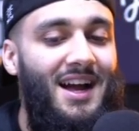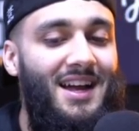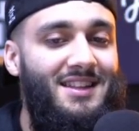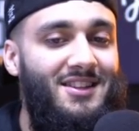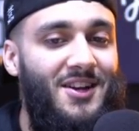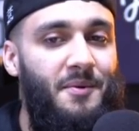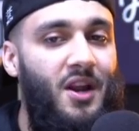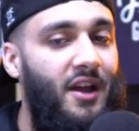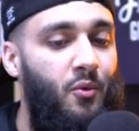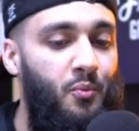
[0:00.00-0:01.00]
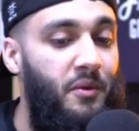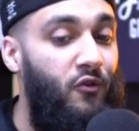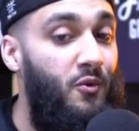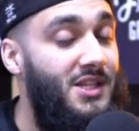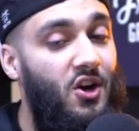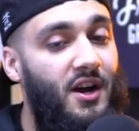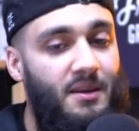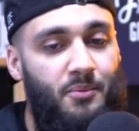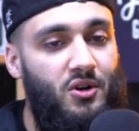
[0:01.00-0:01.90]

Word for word: And like before we start in the